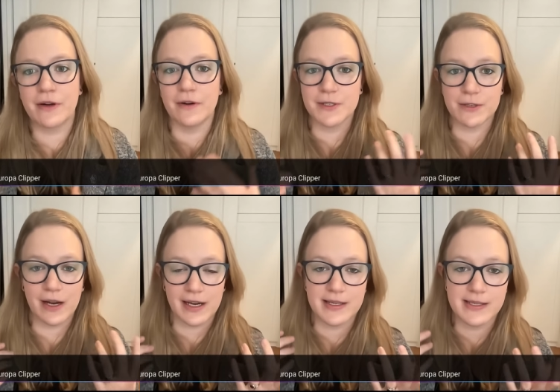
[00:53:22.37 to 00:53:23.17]
It also
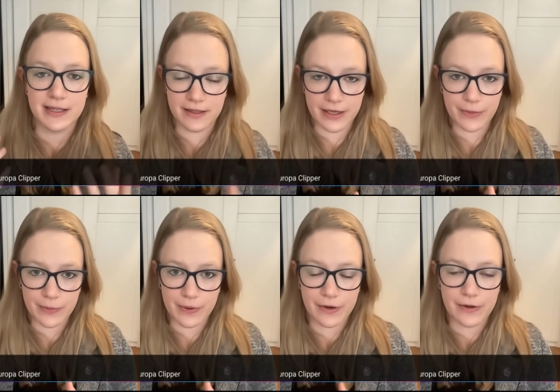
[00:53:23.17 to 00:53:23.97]
has a liquid
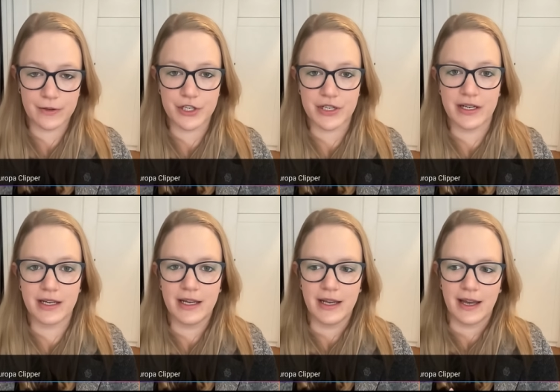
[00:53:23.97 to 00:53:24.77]
water ocean,
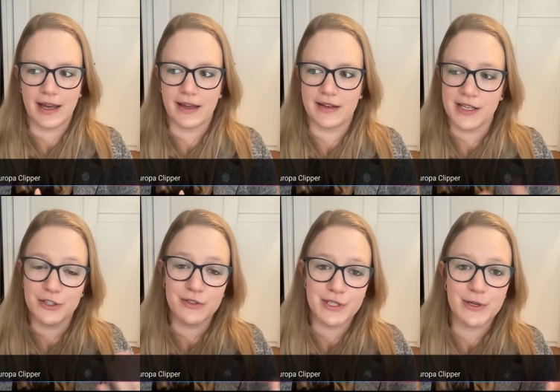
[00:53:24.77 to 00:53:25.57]
and it's
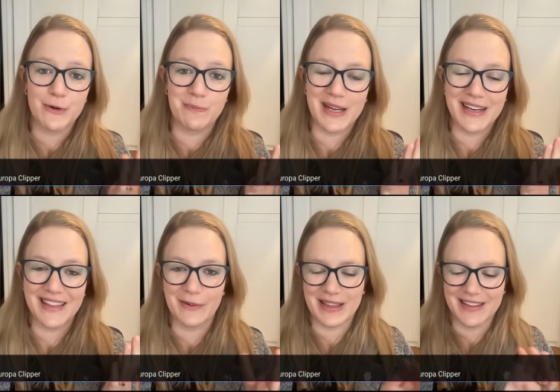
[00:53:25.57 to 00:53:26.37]
actually so big
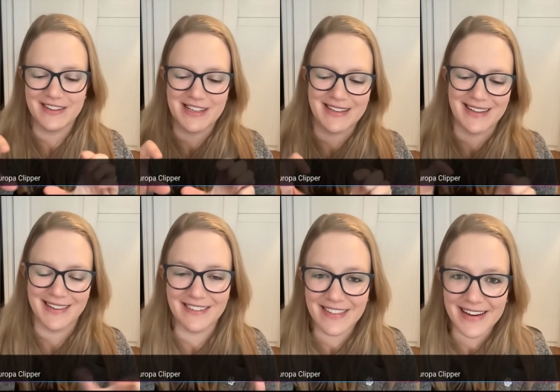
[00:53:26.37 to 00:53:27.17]
that we think there's
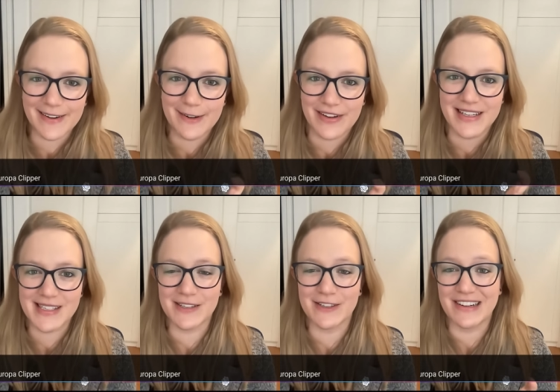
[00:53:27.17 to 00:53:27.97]
another layer of
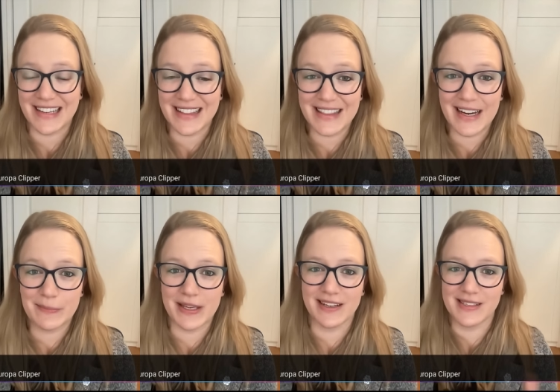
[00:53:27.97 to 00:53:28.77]
ice underneath
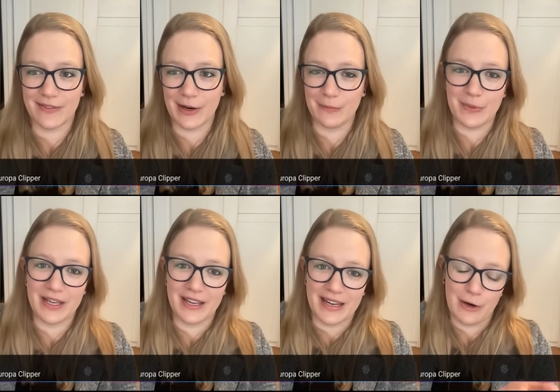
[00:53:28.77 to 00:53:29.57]
that because of how
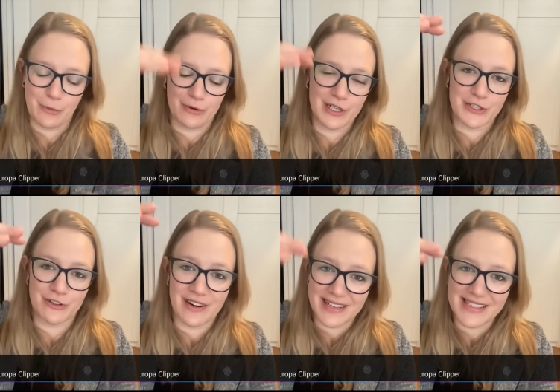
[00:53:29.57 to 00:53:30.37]
big and how
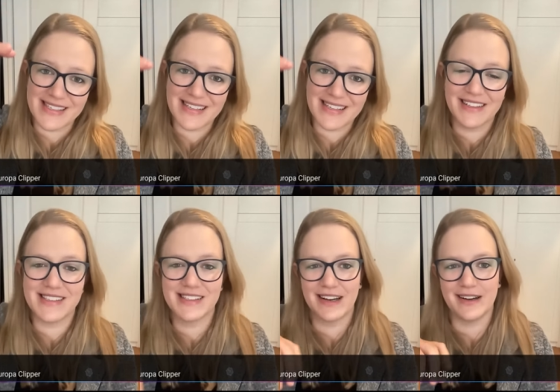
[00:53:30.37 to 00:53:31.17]
pressurized it is.